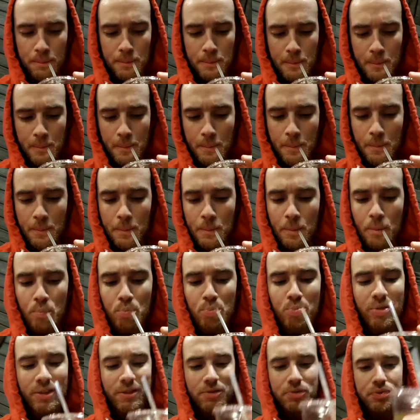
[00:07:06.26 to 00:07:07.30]

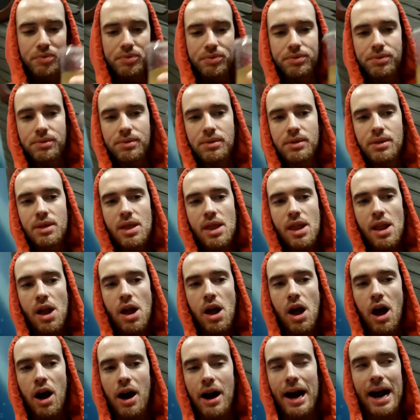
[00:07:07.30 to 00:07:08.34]

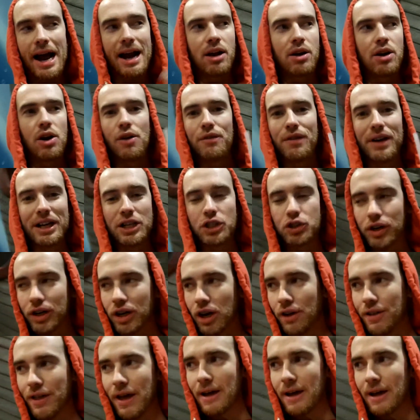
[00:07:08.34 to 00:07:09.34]
Yeah. All right, I don't know if I could drink all